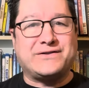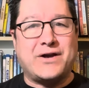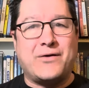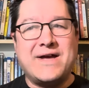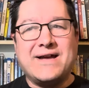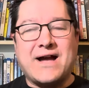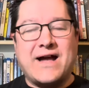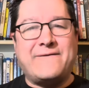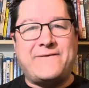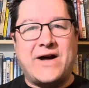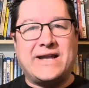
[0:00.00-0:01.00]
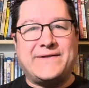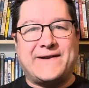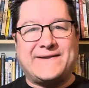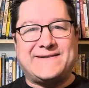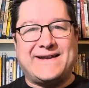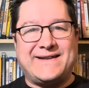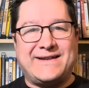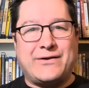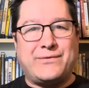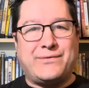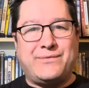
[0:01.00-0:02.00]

So kind of funny that you know,